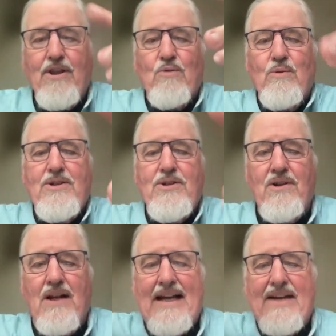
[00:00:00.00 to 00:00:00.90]
the
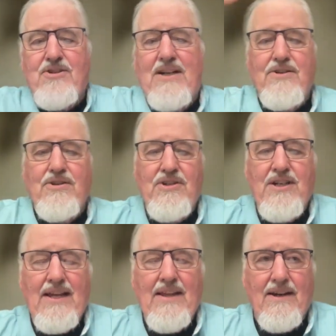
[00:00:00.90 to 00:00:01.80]
original accent to
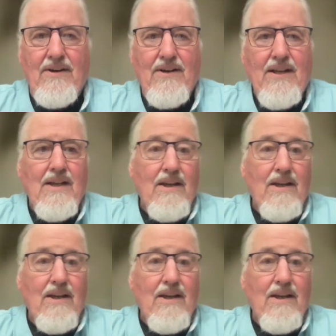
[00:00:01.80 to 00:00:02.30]
stay there.